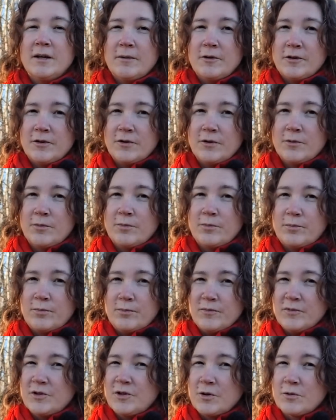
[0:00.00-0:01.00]
you
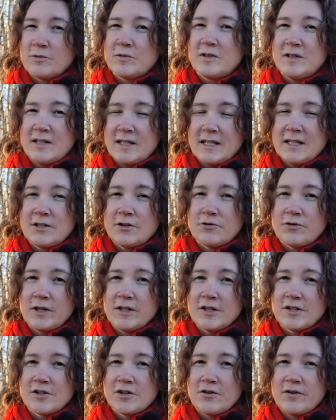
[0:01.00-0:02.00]
don't need to
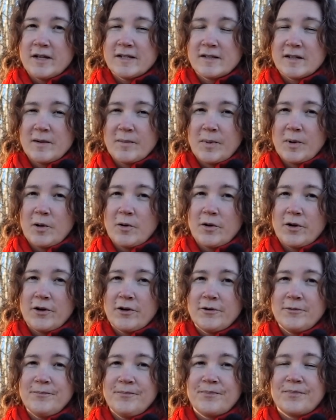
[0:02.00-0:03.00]
register as an
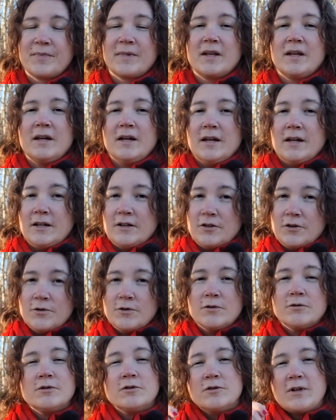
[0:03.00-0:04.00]
employer.
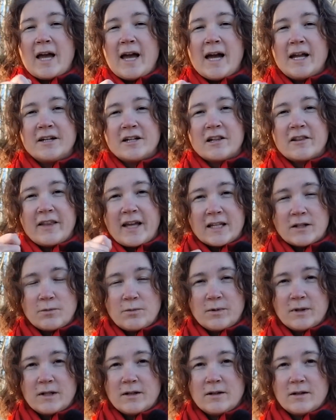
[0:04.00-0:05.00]
You handle that
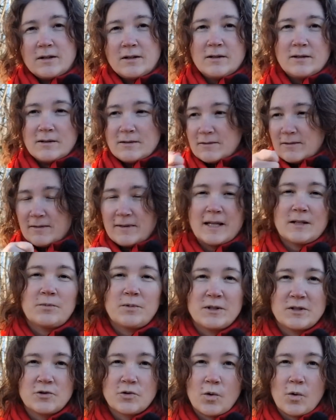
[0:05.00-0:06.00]

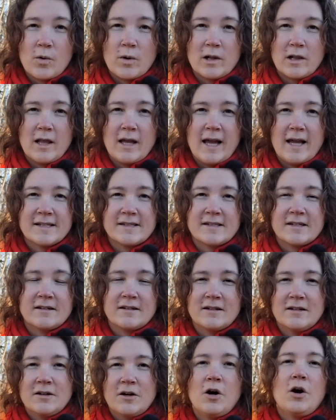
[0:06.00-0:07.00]
withdrawal as
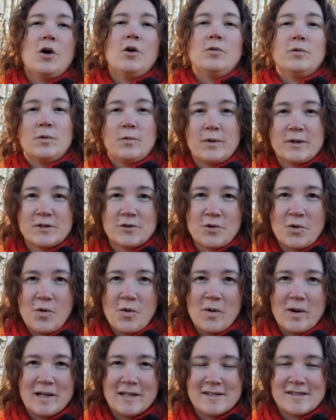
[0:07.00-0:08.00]
an own
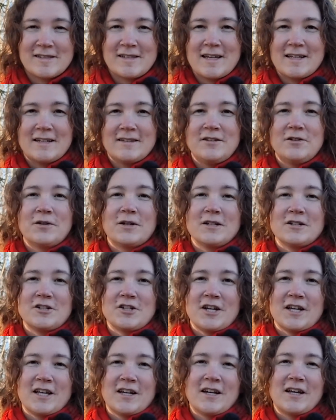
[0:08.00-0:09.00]
withdrawal instead, and you can
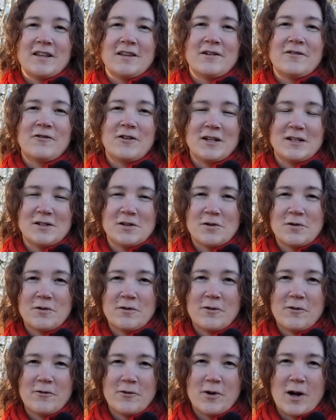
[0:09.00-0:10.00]
check another
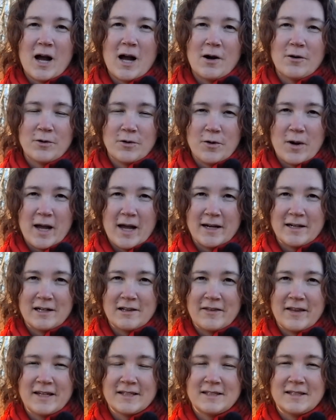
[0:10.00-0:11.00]
video how you
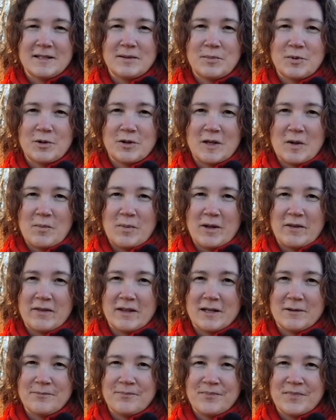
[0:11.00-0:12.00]
handle that in the bookkeeping
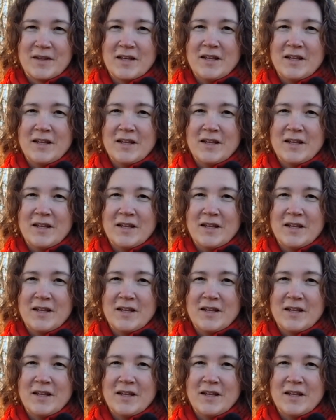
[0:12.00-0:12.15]
then.